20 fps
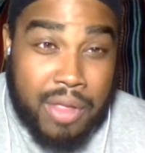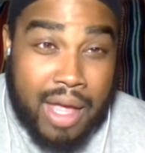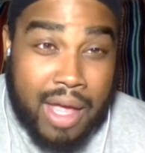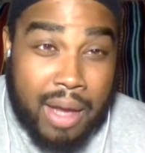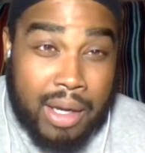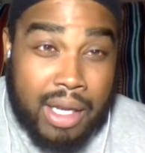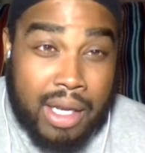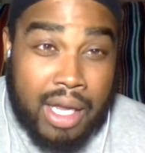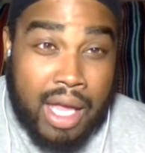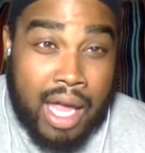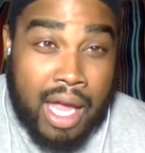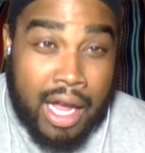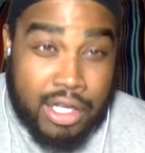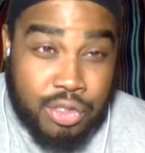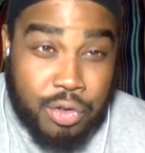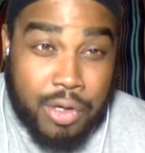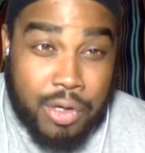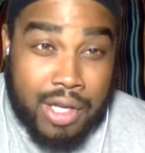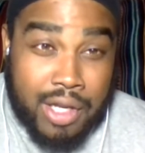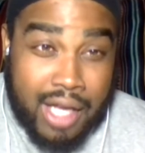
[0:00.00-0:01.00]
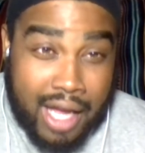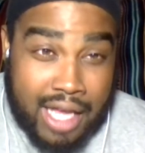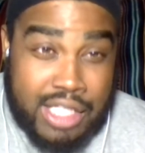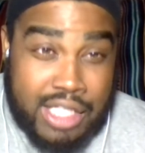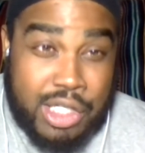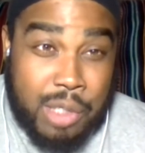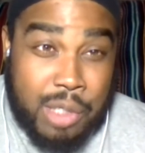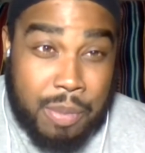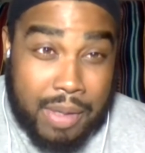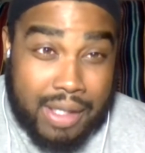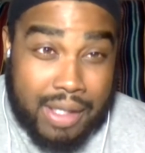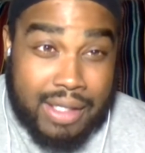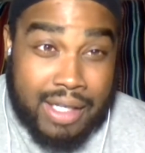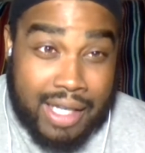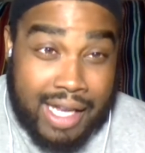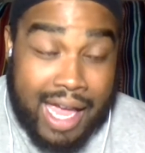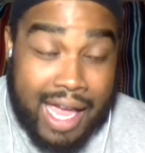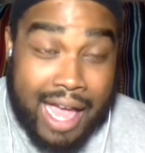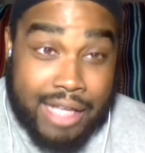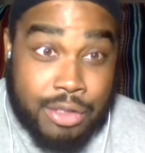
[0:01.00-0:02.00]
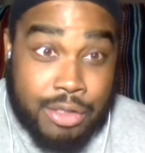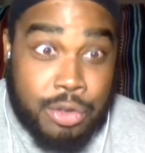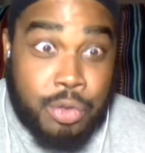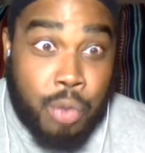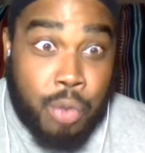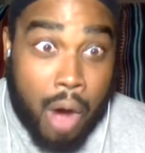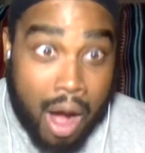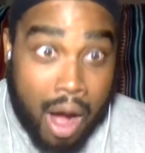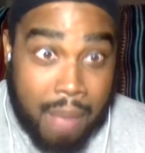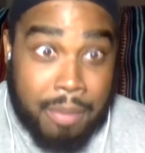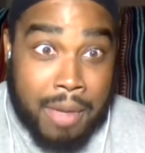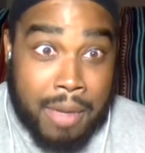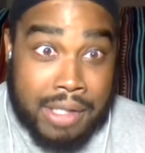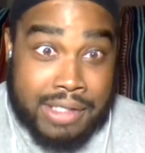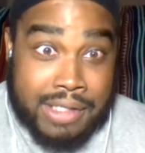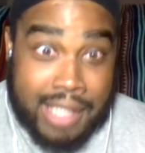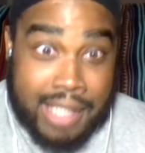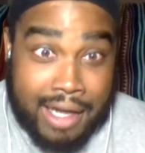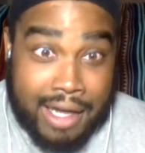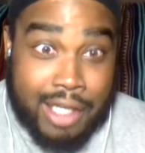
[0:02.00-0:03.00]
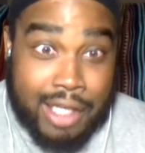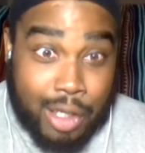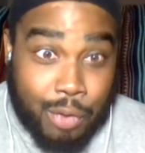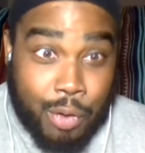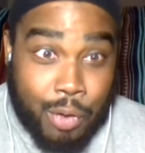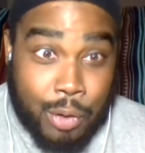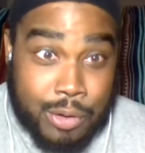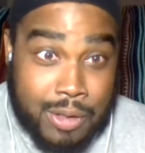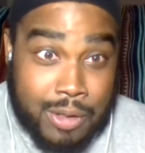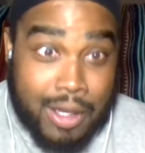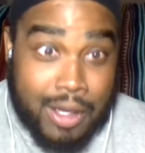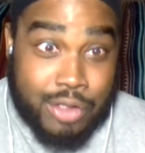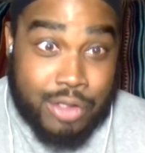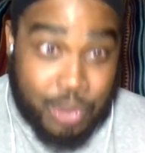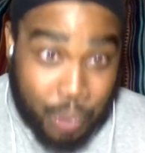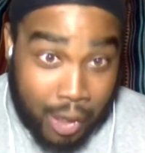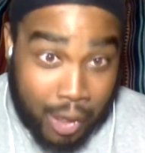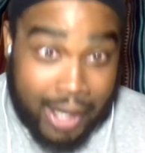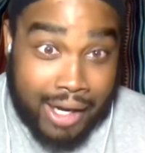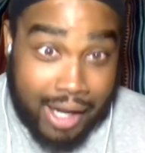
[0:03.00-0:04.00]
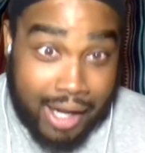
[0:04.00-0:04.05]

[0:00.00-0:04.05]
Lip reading: Andrea KGB Lee had dropped Montana De La Rosa in training?